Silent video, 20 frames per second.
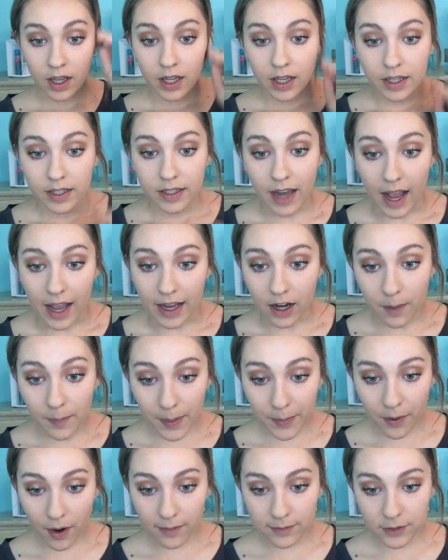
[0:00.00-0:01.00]
yeah, I got my
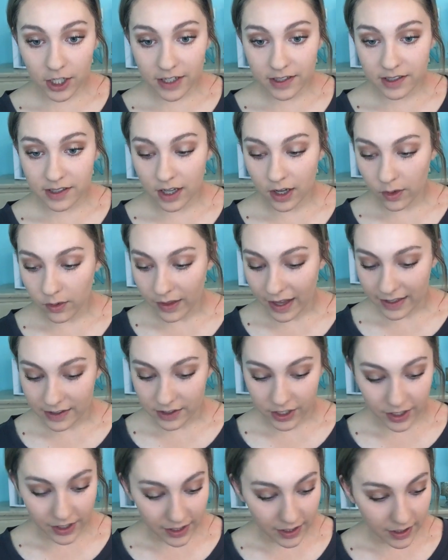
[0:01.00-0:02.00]
prom dress, so that's
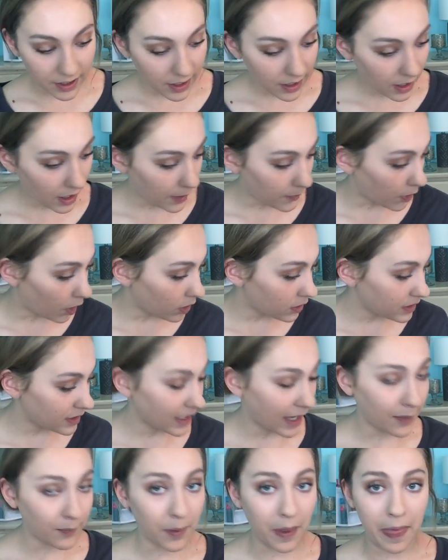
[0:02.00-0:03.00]
good. I'm all
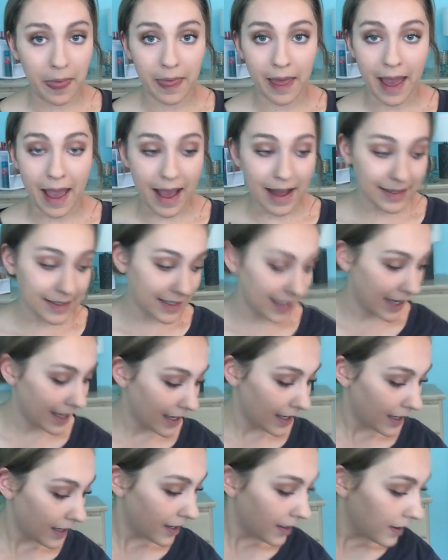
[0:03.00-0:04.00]
done with that.
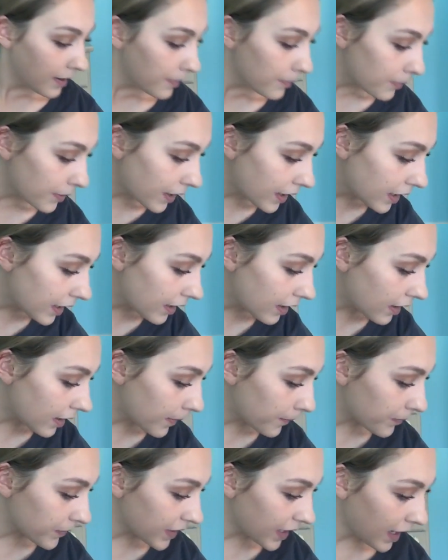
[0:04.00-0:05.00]
But
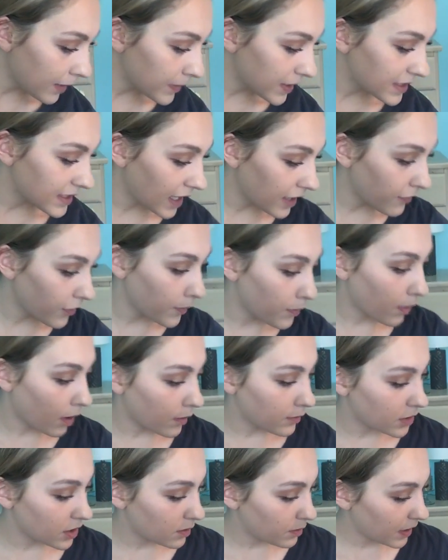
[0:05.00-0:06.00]
yeah, I'm excited for
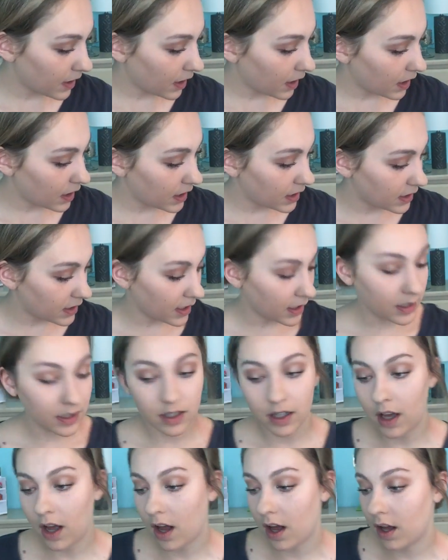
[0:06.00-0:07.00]
prom just because
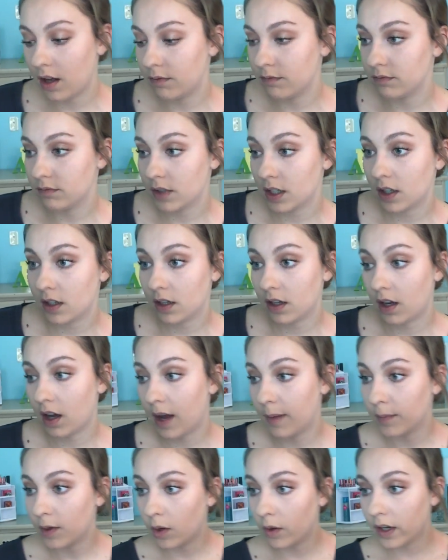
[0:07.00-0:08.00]
I'm
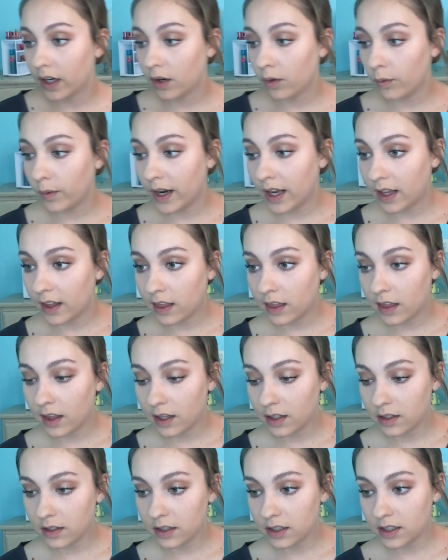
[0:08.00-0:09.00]
going with
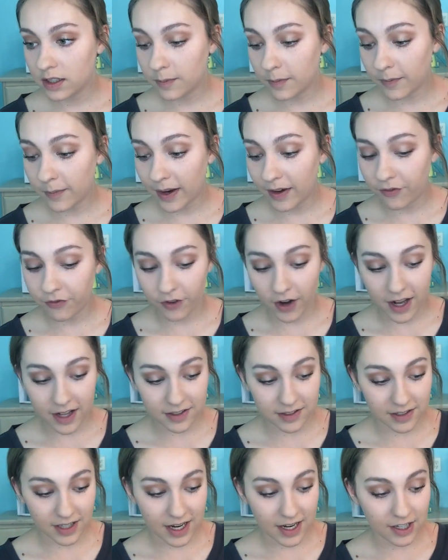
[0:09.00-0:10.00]
some of my
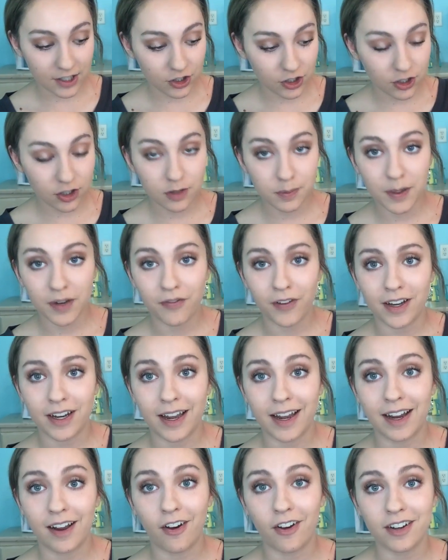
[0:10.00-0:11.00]
friends, and it should just be a fun
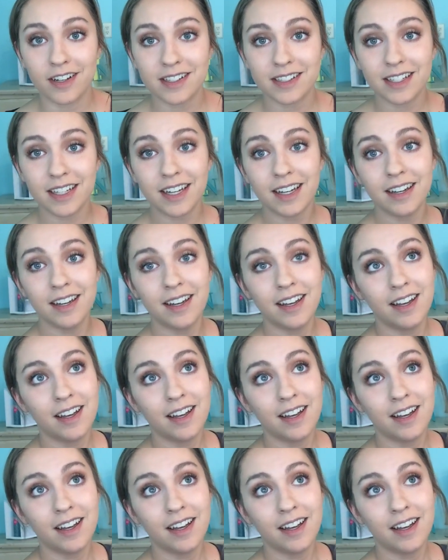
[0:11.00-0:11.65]
night. Honestly,